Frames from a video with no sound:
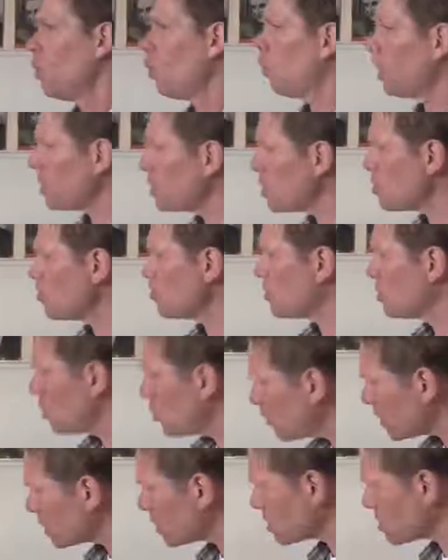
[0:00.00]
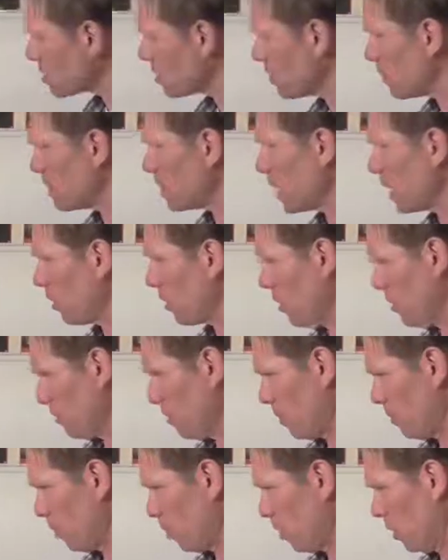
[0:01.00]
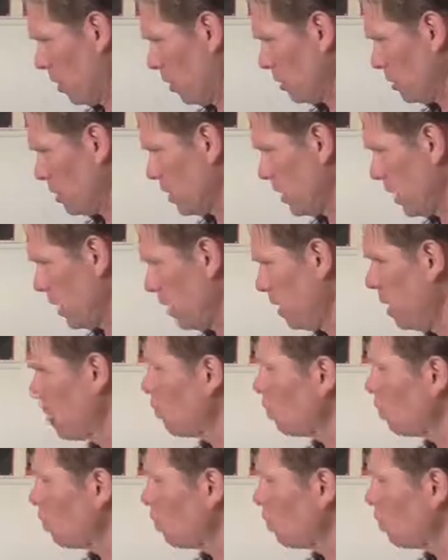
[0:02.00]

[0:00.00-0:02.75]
What do you do at the cemetery on Memorial Day?